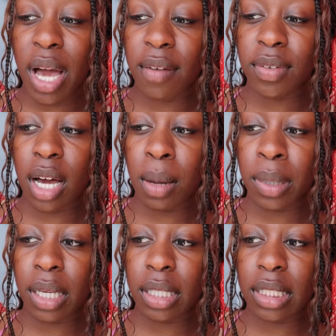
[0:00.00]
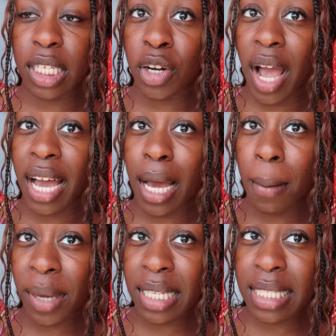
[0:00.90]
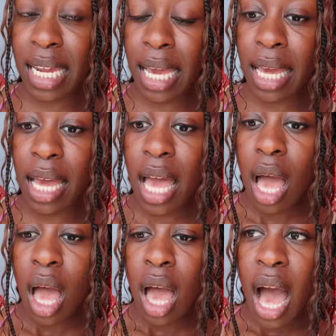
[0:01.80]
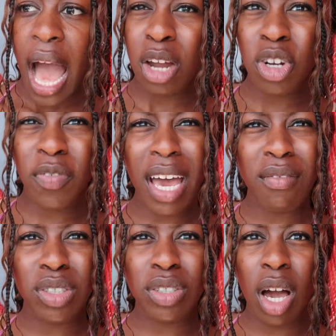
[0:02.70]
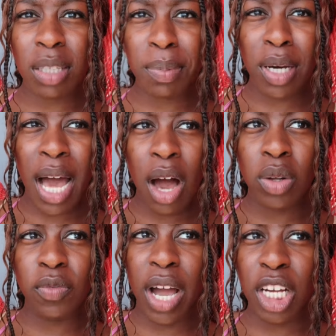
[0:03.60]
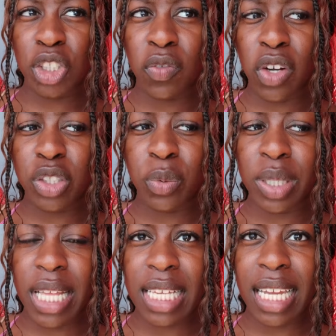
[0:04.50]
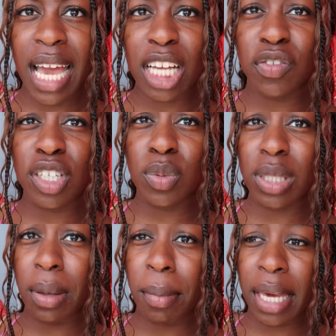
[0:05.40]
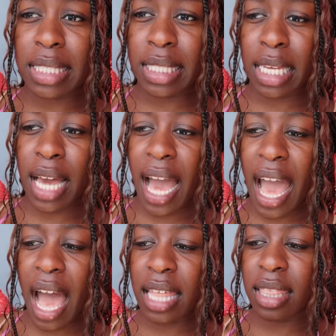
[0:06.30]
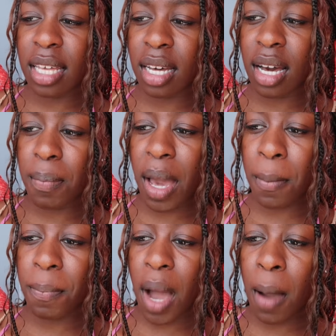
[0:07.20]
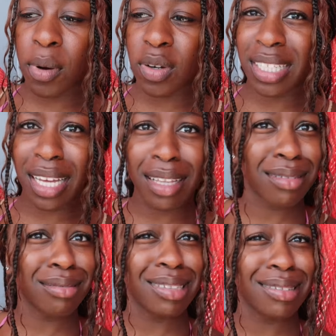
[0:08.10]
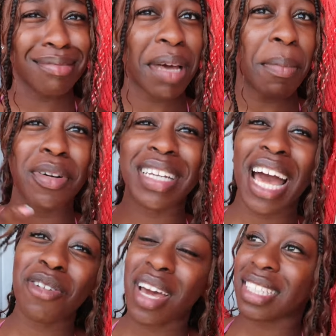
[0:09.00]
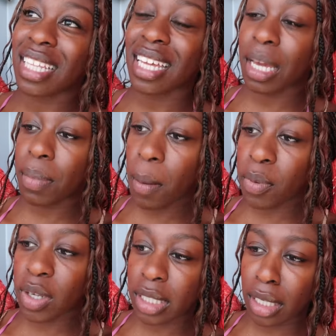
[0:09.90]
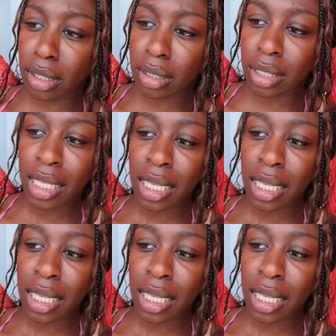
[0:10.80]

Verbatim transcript: have um, dinner at Gunbae tonight. I don't know if I ever talked about how extra virgin was last night. Extra virgin was amazing. I had the pep paparadel. Pepper, I don't know how to say that name. Paparadel